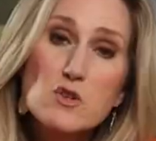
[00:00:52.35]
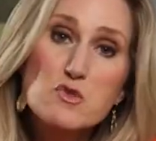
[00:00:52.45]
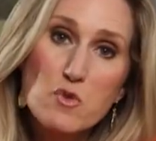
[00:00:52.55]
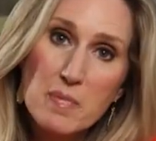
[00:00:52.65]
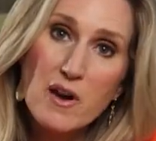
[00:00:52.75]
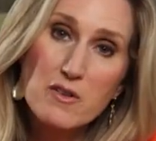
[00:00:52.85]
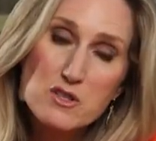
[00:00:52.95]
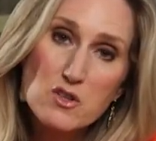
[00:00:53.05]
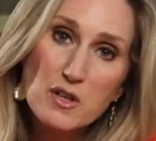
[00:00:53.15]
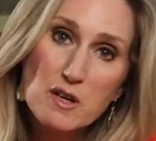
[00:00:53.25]
news for
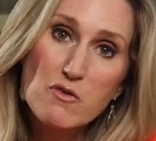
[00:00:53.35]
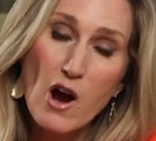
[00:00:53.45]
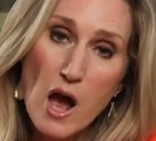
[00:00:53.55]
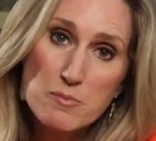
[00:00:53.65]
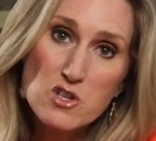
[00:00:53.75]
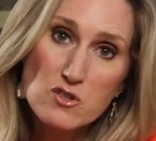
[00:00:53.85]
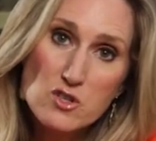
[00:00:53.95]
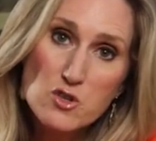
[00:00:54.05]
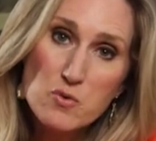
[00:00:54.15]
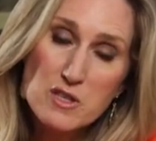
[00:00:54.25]
parents looking for
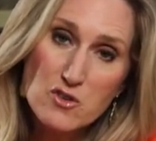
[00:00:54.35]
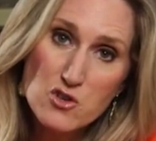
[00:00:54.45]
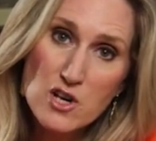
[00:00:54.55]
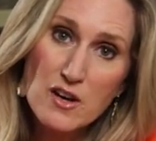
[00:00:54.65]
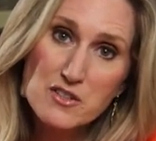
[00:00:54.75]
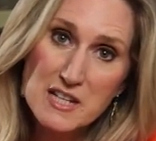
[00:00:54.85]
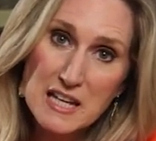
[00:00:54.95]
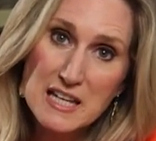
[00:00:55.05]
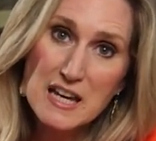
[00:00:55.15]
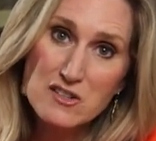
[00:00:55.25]
options to treat their child's
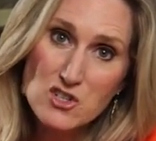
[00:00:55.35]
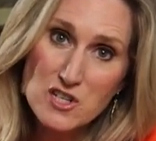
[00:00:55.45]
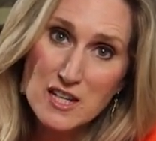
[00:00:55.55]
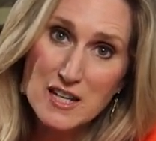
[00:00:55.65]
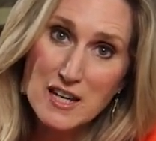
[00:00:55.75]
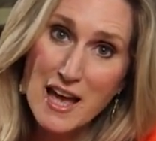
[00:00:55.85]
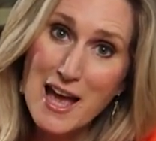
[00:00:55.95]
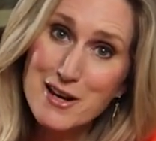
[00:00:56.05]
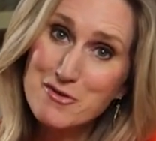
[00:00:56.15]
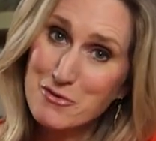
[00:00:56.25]
ADHD,
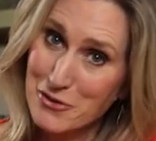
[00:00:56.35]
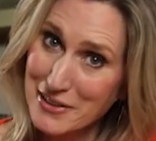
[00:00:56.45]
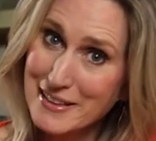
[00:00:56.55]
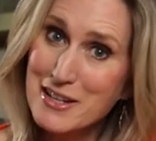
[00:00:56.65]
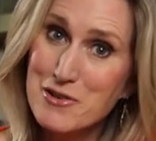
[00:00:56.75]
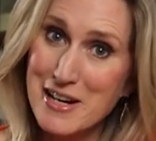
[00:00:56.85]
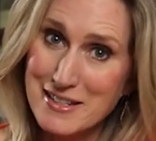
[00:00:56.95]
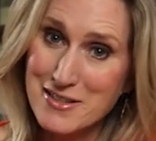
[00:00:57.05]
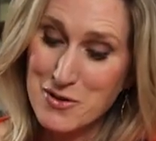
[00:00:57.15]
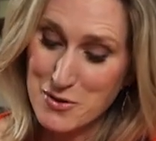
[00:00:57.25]
and really
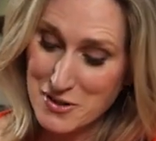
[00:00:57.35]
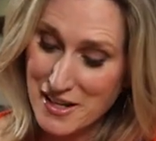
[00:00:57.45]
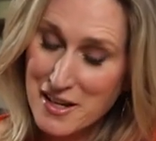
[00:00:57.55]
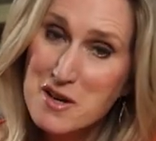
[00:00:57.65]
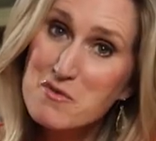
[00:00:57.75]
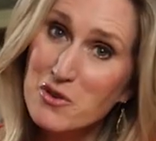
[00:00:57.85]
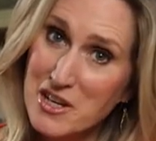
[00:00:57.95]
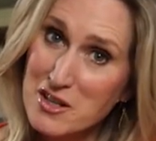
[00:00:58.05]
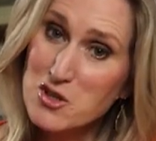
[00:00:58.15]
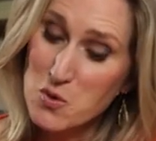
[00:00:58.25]
great news for
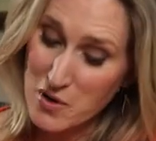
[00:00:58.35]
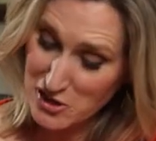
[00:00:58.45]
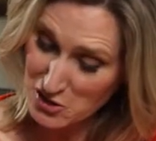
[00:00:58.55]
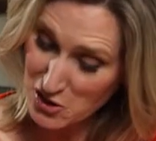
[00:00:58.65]
kids who want